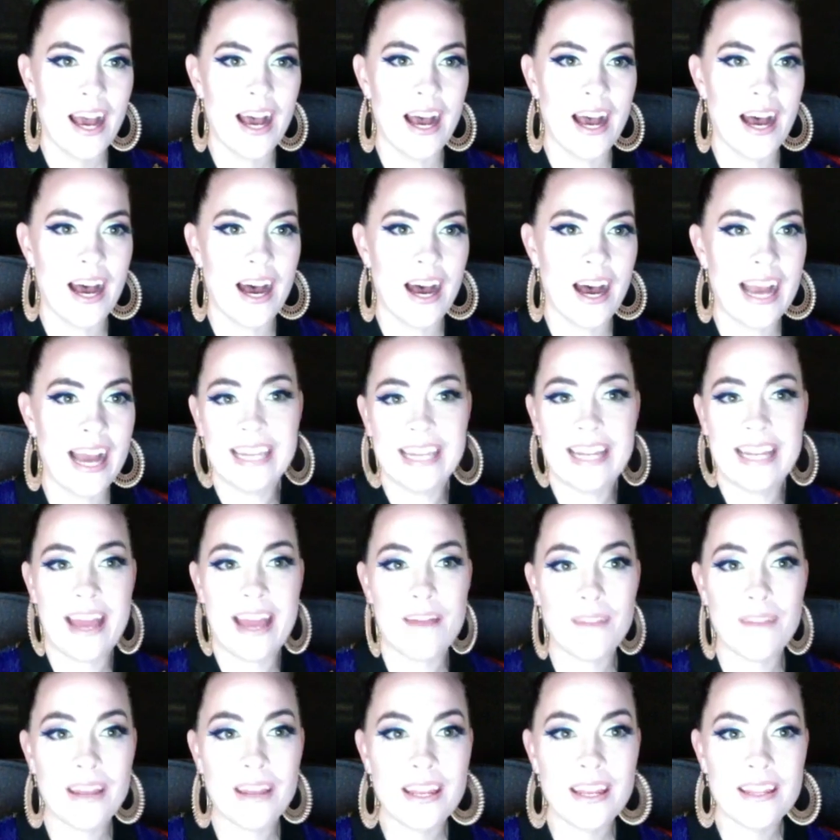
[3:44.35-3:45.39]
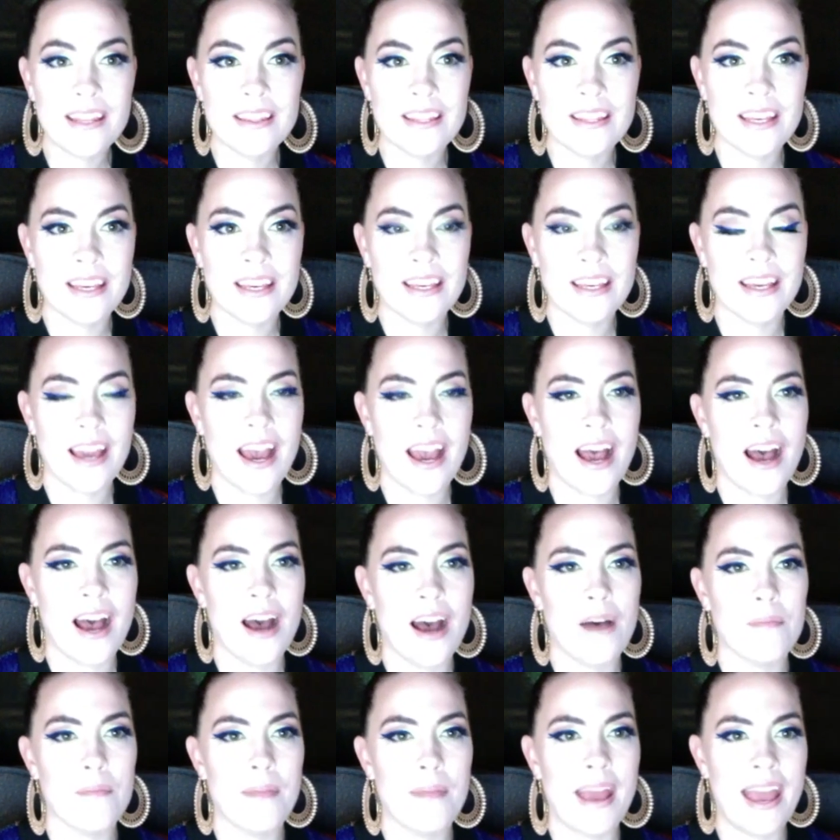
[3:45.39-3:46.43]
I didn't have anything,
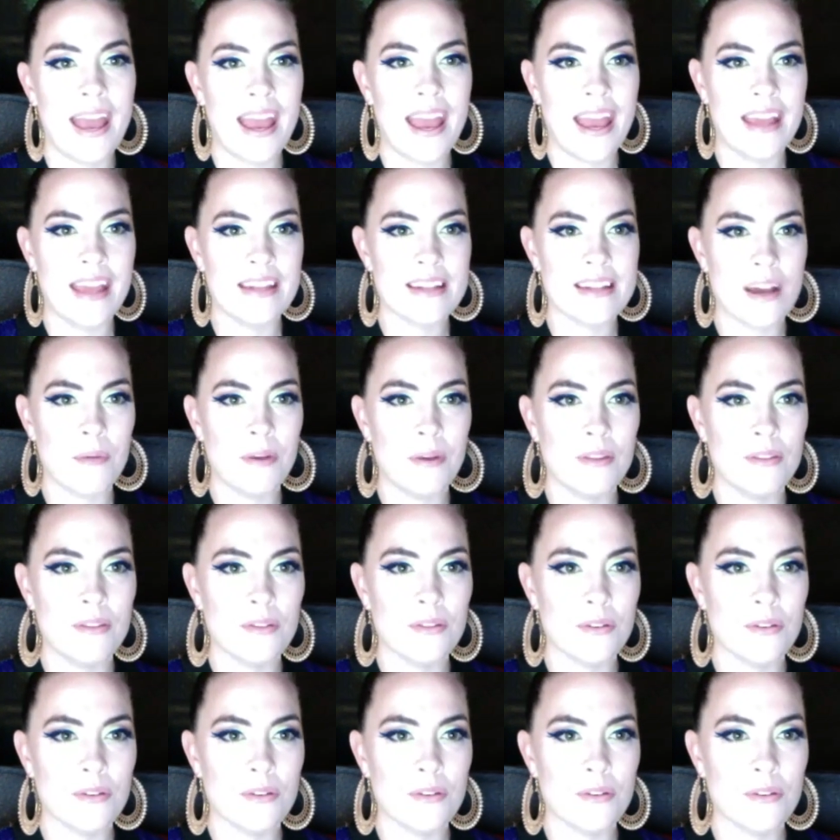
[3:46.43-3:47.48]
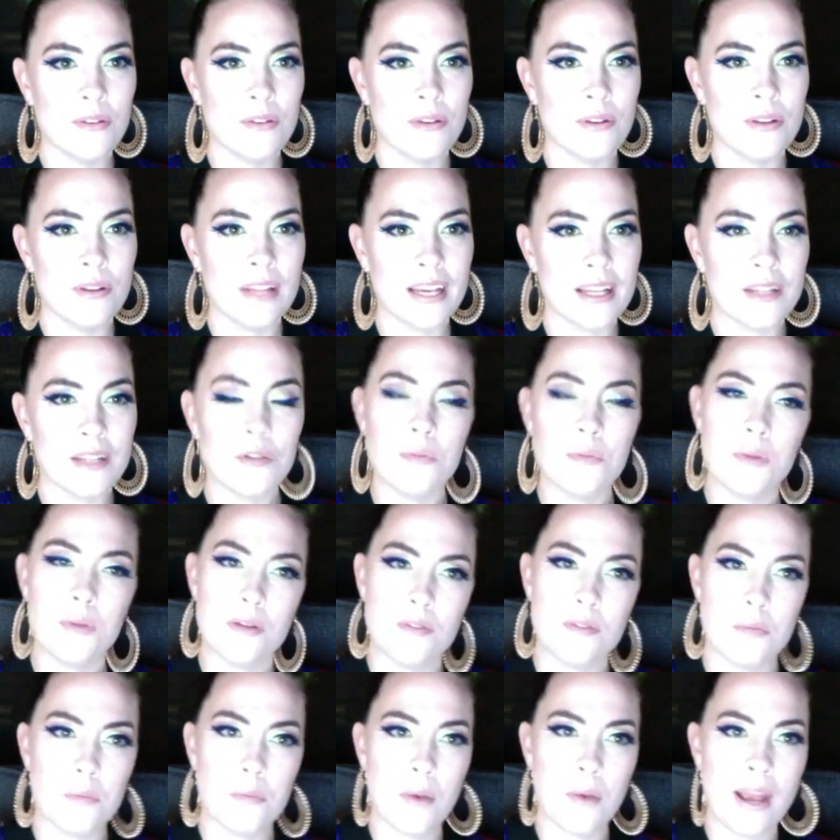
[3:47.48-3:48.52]
and I went through like a little bit of a
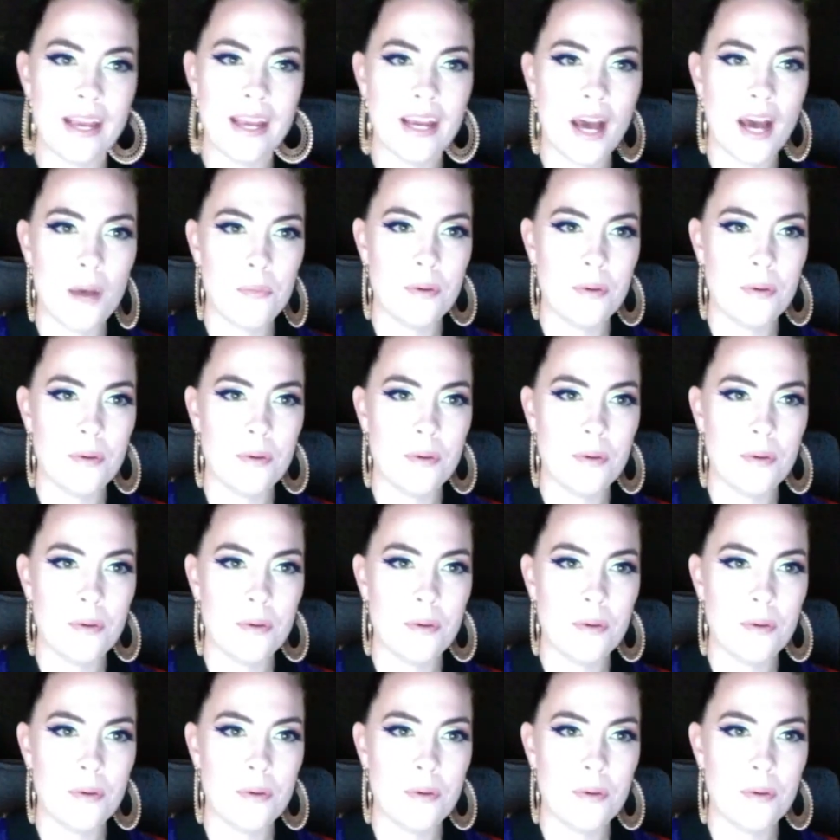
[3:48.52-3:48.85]
breakup.